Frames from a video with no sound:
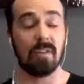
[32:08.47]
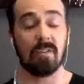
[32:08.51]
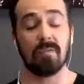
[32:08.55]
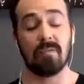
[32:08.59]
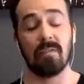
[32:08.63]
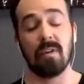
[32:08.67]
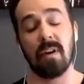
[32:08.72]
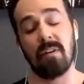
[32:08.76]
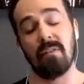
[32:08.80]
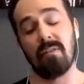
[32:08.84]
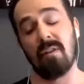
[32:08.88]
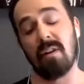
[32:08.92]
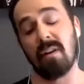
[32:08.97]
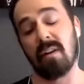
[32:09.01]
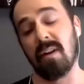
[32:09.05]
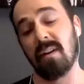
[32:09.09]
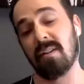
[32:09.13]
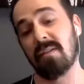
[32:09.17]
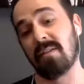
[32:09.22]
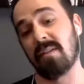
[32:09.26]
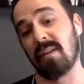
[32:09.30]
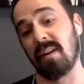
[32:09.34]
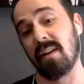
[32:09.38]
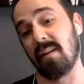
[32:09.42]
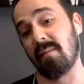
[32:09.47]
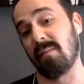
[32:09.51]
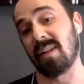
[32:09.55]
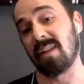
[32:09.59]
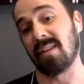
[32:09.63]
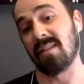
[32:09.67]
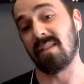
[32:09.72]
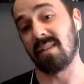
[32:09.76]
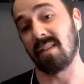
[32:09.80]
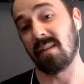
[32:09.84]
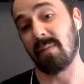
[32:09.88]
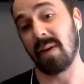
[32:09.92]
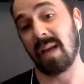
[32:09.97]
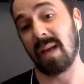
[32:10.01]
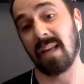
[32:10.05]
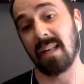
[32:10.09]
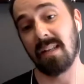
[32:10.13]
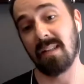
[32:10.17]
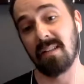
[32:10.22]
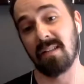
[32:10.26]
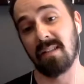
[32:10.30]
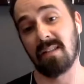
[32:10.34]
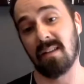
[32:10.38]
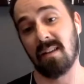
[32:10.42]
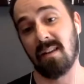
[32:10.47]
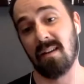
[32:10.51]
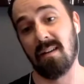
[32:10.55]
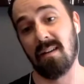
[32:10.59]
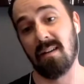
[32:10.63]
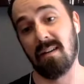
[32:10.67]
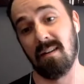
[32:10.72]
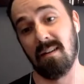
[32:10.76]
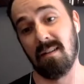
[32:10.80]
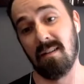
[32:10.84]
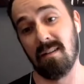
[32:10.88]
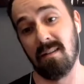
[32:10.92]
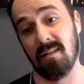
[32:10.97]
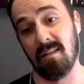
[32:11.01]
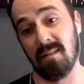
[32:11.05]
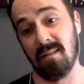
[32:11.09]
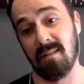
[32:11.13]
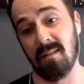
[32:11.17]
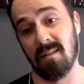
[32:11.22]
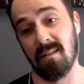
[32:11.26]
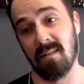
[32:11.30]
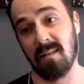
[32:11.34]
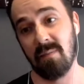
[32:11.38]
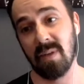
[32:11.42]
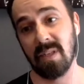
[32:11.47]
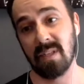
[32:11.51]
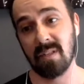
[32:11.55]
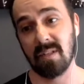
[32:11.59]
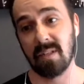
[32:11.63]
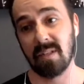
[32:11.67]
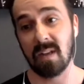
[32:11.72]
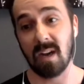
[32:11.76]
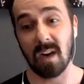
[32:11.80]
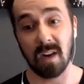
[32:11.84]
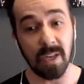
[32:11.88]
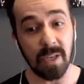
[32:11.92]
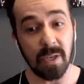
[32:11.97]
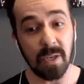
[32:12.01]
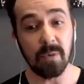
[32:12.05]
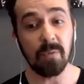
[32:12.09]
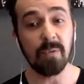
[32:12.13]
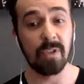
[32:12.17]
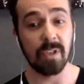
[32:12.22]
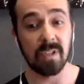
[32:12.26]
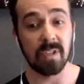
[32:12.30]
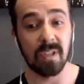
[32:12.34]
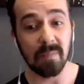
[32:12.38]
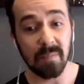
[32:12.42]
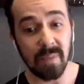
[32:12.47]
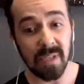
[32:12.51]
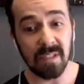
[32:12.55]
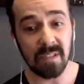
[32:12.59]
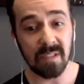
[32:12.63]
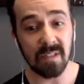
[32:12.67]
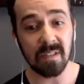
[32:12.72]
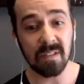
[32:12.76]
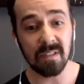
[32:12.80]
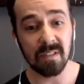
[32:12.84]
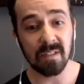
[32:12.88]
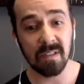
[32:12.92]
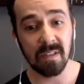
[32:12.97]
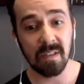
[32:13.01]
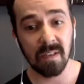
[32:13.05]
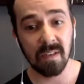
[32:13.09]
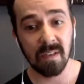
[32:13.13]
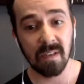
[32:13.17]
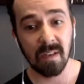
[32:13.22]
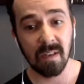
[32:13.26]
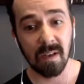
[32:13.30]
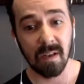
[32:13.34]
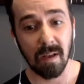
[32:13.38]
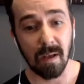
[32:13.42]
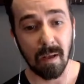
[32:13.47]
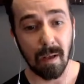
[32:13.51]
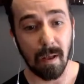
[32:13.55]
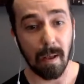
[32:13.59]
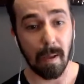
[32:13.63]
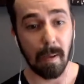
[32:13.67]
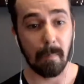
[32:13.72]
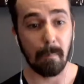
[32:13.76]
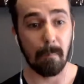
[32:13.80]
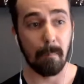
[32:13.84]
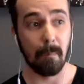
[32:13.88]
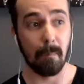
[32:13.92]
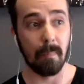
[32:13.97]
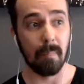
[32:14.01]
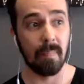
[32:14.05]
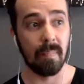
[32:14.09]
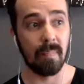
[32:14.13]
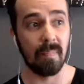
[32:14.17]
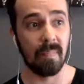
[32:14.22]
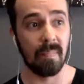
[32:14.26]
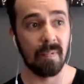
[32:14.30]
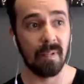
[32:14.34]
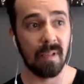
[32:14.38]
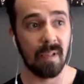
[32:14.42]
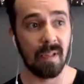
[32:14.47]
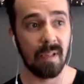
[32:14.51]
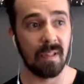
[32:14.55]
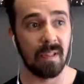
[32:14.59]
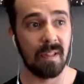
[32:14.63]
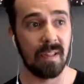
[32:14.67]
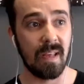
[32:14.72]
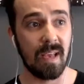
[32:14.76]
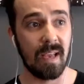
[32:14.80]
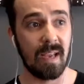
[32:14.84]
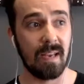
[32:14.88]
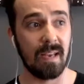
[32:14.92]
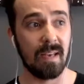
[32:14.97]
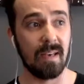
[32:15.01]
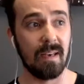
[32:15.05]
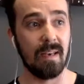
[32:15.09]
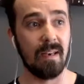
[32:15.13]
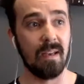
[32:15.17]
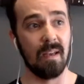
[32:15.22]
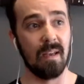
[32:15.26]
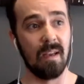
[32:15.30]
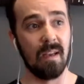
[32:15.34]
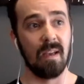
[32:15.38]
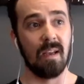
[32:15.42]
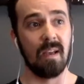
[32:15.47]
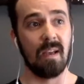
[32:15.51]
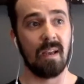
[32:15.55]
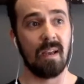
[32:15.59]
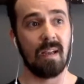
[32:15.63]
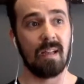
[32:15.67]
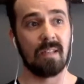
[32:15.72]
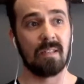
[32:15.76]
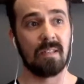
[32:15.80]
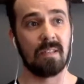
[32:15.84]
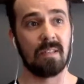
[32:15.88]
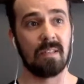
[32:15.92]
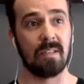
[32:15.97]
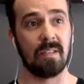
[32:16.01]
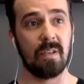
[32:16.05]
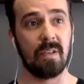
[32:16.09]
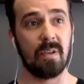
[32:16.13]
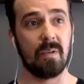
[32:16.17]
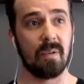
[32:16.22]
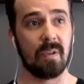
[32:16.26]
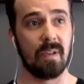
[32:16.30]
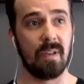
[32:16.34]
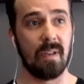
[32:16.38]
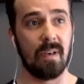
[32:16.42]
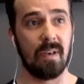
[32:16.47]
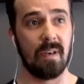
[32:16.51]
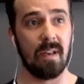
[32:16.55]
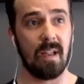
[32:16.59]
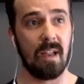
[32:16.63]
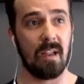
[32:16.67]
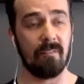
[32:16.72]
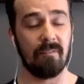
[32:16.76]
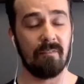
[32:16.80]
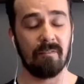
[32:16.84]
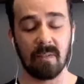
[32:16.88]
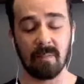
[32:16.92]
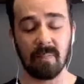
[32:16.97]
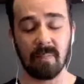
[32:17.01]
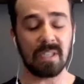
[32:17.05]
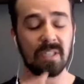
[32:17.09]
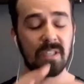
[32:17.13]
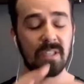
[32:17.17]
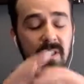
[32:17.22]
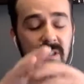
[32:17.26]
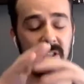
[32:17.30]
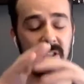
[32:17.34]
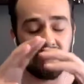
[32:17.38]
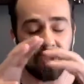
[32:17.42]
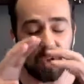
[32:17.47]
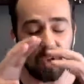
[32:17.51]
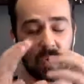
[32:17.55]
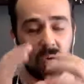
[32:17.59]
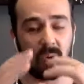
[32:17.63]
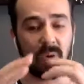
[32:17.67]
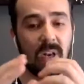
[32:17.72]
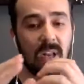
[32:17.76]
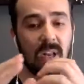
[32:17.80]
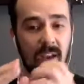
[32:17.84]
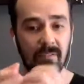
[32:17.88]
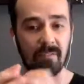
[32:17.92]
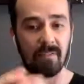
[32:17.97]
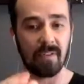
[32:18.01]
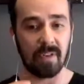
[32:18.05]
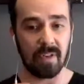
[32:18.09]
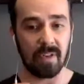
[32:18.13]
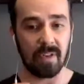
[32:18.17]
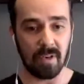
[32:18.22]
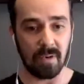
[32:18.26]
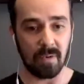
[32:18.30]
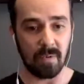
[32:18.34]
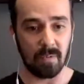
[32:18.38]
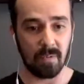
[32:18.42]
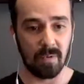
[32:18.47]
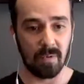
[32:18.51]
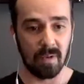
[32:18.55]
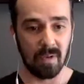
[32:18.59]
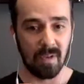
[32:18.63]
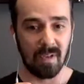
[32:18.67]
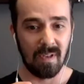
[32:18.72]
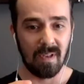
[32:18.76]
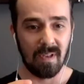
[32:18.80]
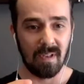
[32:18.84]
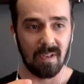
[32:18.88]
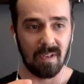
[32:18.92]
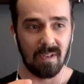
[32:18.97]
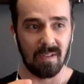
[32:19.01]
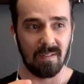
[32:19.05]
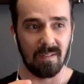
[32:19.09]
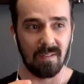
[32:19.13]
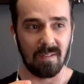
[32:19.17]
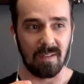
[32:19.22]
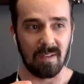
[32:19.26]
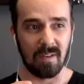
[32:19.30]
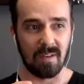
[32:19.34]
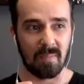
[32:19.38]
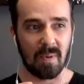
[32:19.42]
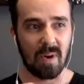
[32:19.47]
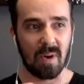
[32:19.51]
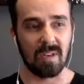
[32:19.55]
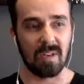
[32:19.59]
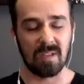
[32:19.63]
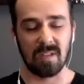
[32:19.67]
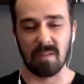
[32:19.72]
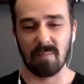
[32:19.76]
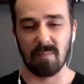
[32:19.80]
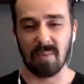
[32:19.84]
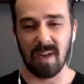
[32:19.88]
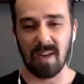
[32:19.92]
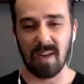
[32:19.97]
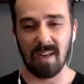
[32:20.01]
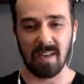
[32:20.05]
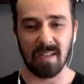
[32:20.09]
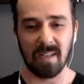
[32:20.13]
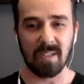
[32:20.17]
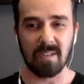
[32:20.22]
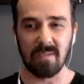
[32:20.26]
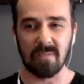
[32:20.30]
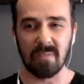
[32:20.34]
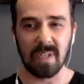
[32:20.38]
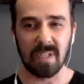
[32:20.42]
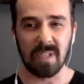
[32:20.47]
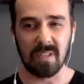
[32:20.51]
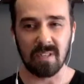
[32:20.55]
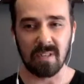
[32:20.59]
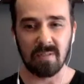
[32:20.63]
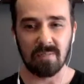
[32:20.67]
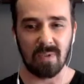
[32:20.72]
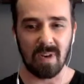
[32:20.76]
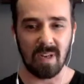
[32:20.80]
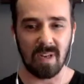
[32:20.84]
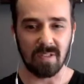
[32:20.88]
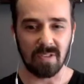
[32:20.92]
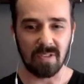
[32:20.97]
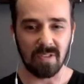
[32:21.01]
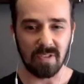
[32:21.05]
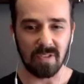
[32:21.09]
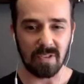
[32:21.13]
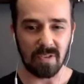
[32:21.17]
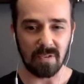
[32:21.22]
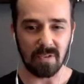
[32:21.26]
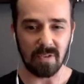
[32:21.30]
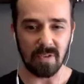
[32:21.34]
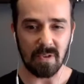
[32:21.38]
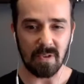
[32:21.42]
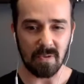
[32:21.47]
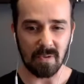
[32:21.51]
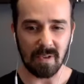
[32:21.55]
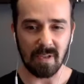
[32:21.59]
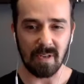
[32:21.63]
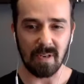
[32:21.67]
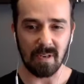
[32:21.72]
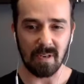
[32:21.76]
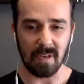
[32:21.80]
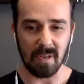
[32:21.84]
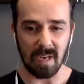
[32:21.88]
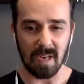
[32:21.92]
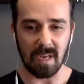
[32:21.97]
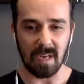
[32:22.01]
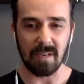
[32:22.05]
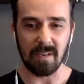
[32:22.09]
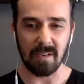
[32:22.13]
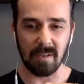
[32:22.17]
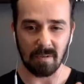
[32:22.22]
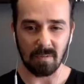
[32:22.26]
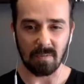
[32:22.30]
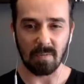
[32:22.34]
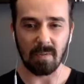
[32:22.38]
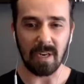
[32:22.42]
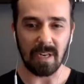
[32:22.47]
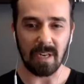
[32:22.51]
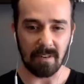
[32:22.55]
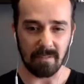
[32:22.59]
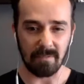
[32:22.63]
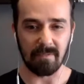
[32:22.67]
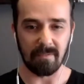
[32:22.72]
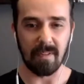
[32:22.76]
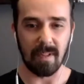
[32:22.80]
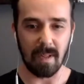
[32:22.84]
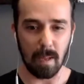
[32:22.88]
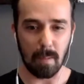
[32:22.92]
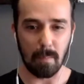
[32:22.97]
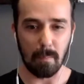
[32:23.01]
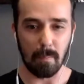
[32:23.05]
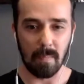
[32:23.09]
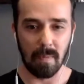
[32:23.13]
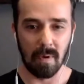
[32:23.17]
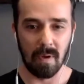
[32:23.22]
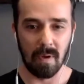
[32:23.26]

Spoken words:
right or wrong answer there, because it depends on the business. Are you just a business? Then if the business is only ever you, your personal brand is your business brand, so you can interweave them.